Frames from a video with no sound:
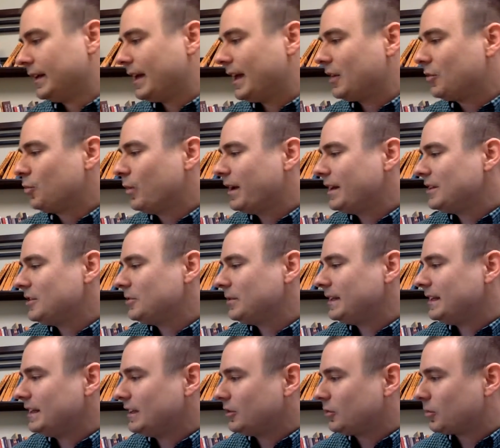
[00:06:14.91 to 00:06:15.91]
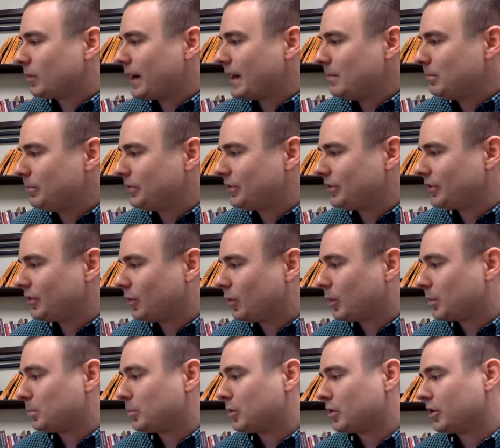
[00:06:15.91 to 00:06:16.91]
And when you eat grapes,
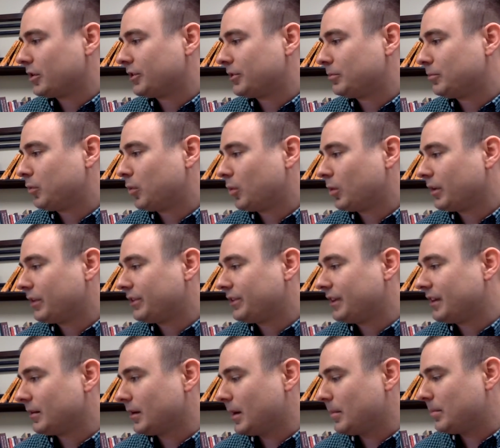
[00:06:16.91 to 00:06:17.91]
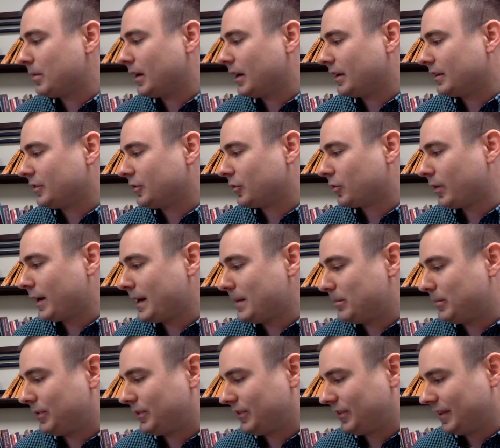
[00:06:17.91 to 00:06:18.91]
or pour syrup on
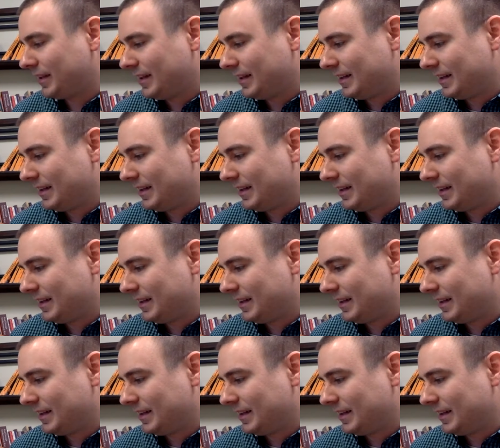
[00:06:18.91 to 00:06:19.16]
crepes,